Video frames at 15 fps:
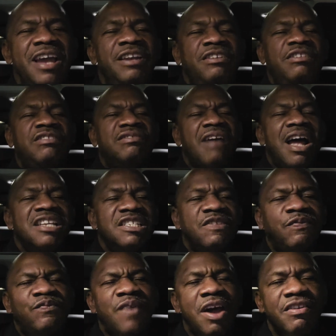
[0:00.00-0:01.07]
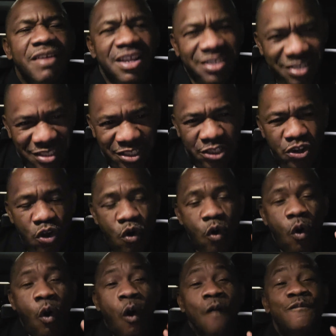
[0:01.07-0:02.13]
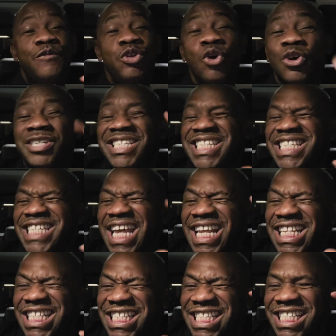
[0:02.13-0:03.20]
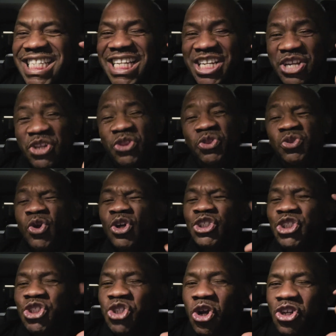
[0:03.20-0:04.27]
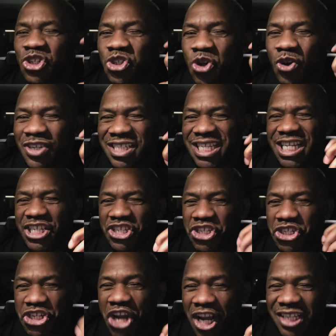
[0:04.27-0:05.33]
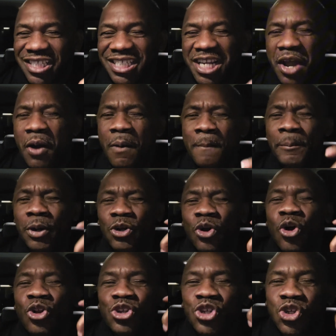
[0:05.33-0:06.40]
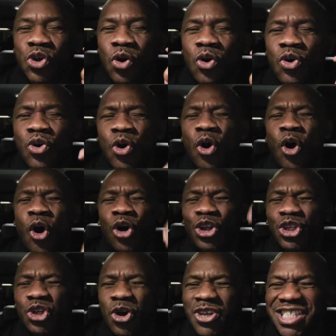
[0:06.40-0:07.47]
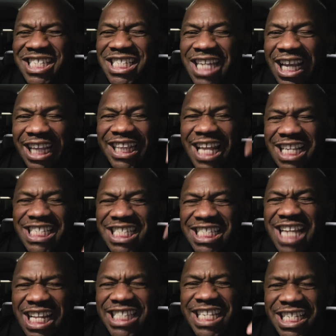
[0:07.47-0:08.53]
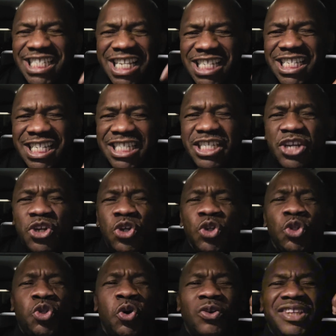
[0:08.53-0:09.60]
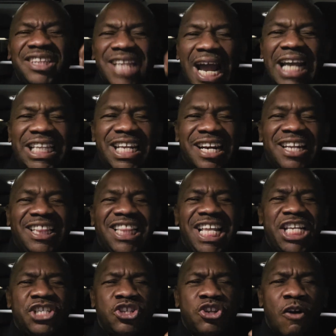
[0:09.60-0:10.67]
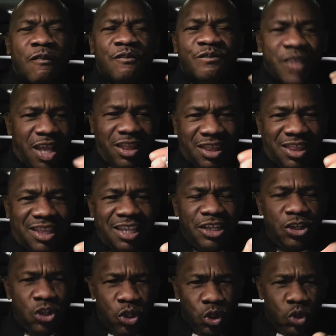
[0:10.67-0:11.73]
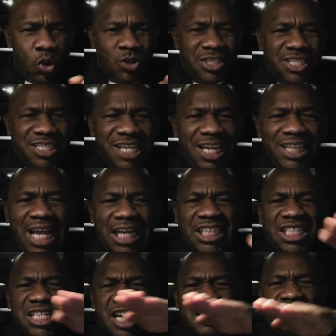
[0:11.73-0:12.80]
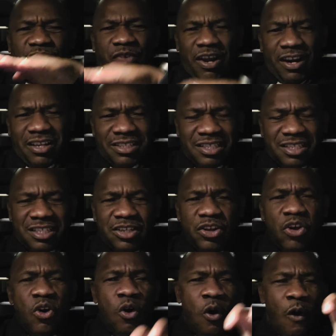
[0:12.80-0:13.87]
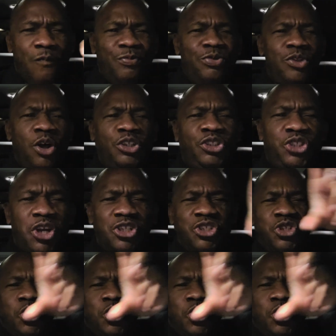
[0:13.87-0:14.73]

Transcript: a transference of your sins, not just your sins, church, but also all your sicknesses and diseases. Tonight, release your faith to see that transference of not just